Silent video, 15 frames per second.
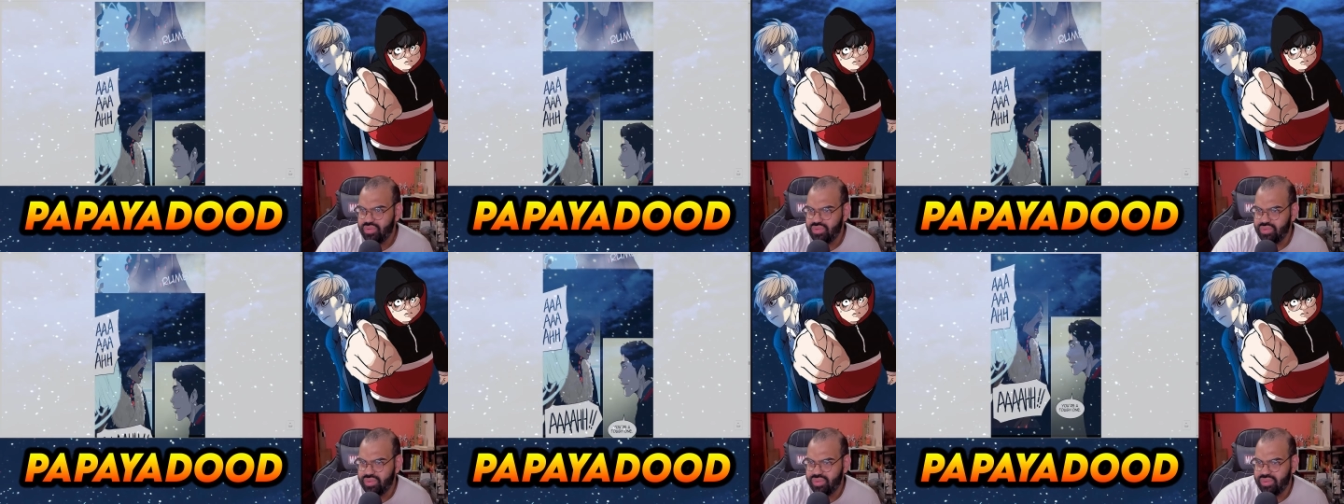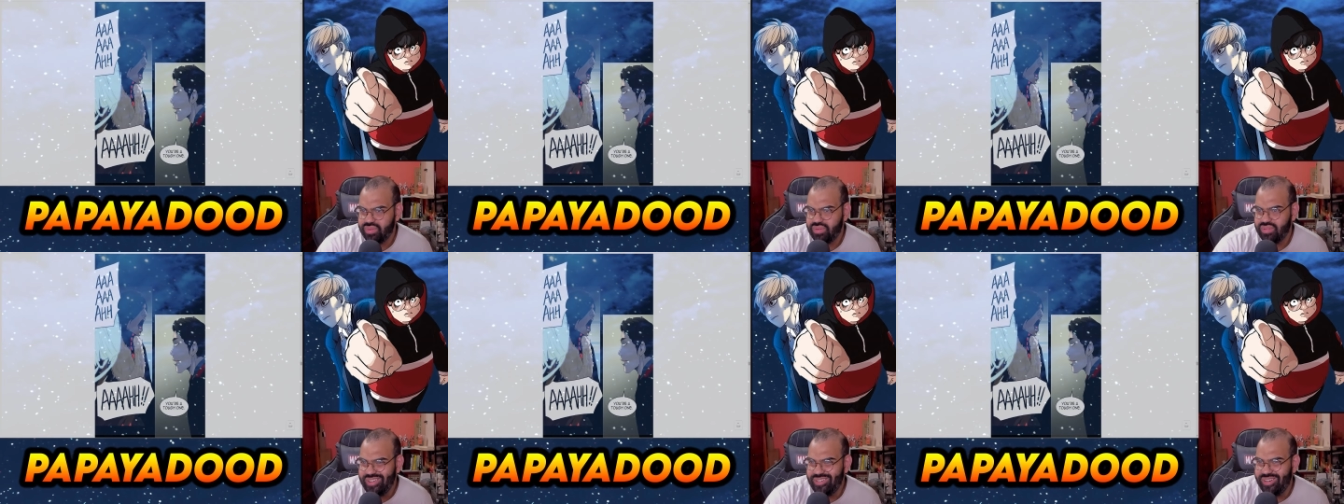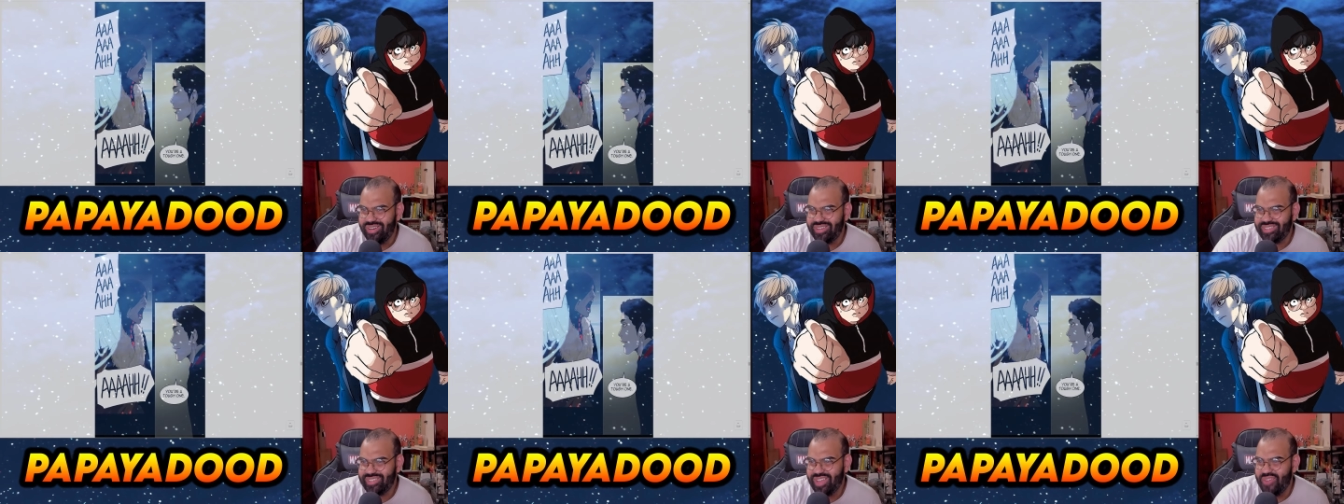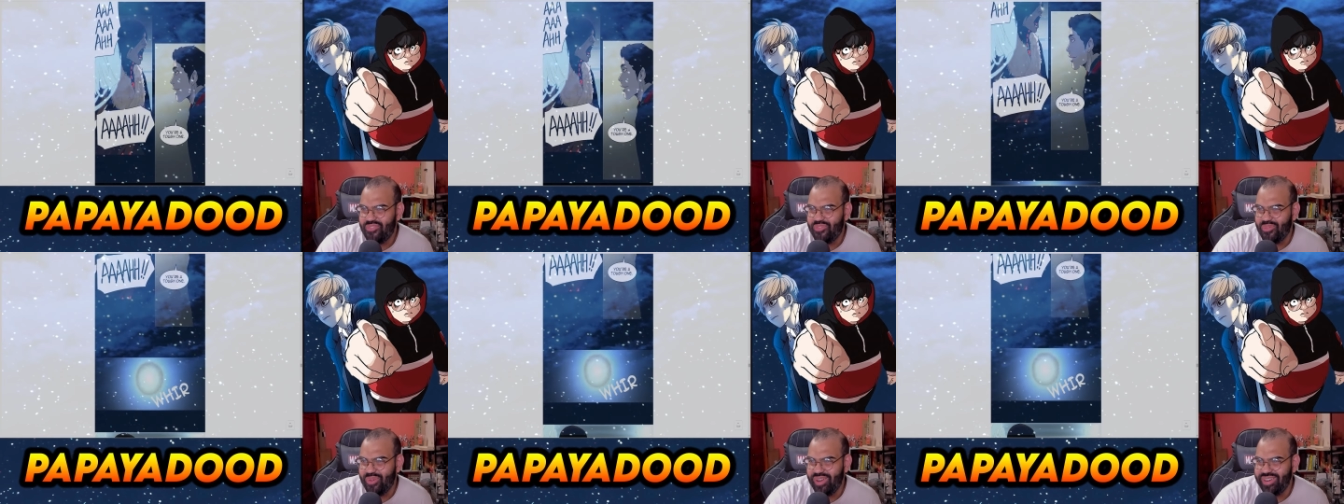Whew. You're a
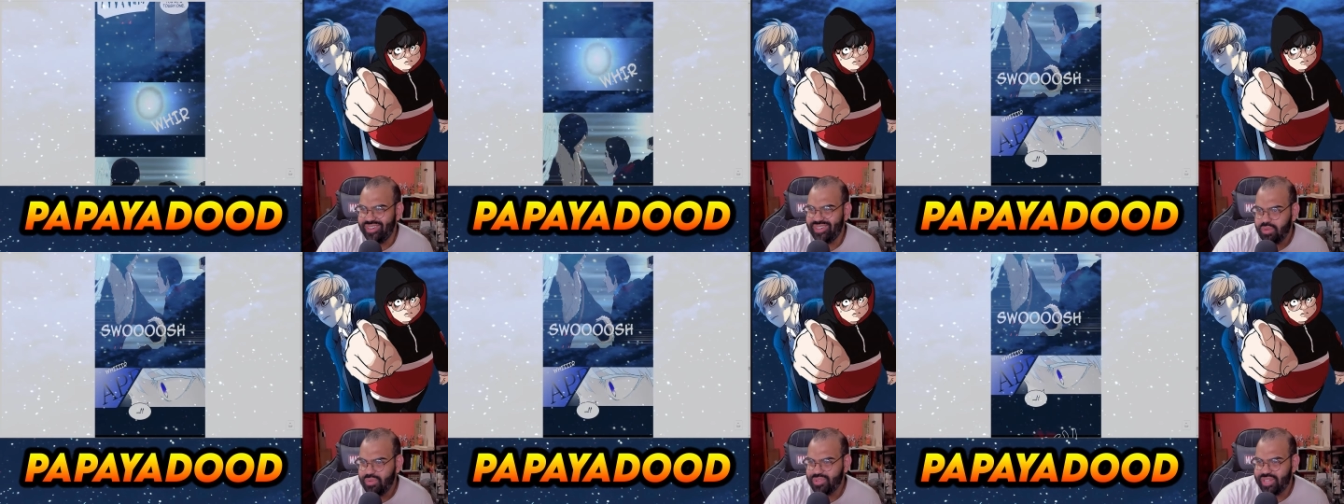tough one.